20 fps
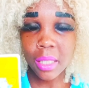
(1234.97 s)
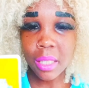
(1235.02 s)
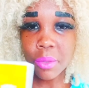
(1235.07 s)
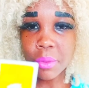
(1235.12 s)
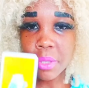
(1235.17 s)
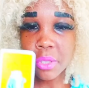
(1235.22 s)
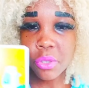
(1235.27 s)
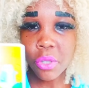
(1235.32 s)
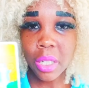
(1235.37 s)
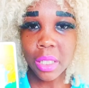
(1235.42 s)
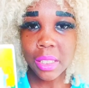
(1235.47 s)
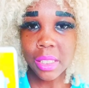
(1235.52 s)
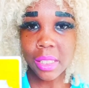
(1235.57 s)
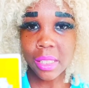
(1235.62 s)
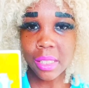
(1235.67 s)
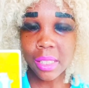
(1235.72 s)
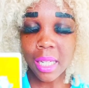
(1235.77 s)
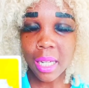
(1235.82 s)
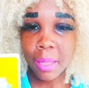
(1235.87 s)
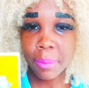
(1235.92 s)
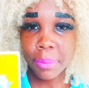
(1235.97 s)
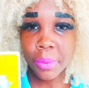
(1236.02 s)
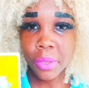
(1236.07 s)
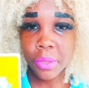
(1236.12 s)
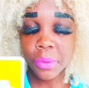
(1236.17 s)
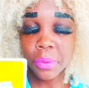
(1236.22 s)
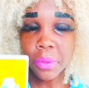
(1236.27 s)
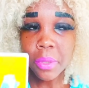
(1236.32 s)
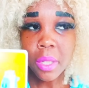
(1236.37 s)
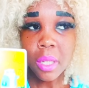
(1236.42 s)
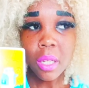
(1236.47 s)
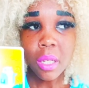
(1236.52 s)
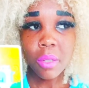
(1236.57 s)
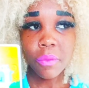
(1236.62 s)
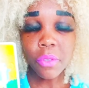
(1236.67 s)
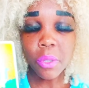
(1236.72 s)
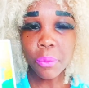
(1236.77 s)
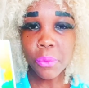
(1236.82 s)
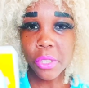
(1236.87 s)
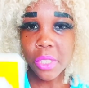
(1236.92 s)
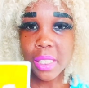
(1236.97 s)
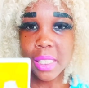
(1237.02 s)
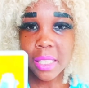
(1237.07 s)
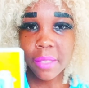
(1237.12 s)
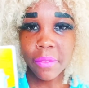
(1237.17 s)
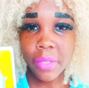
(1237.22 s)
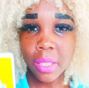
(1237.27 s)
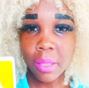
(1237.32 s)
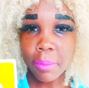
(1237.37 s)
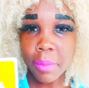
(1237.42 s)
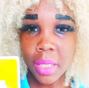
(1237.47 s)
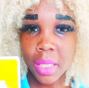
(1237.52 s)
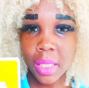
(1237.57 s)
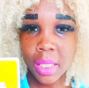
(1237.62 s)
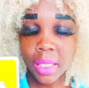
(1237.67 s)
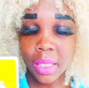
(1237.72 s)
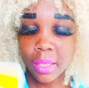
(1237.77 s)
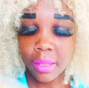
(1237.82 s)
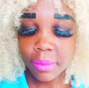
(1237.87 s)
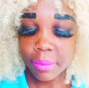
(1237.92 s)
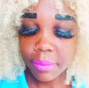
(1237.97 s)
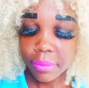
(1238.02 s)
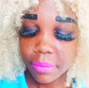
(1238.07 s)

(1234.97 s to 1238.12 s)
They were trying to stop you from receiving money.